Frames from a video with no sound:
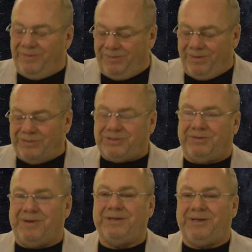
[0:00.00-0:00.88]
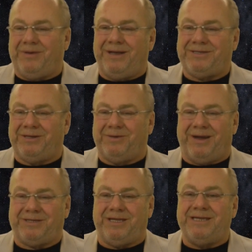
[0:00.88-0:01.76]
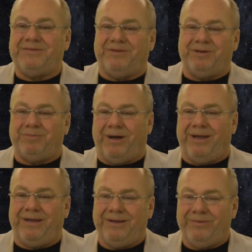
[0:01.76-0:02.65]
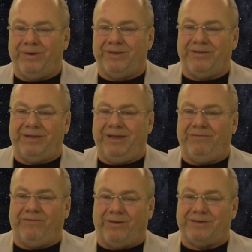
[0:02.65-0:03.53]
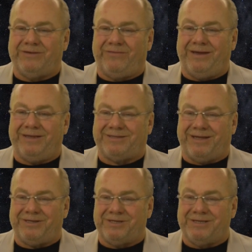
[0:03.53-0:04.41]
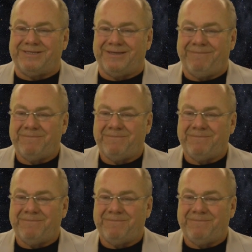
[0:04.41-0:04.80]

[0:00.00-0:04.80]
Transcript: whilst you were in the US, you were actually interviewed by one of the Fox affiliate stations?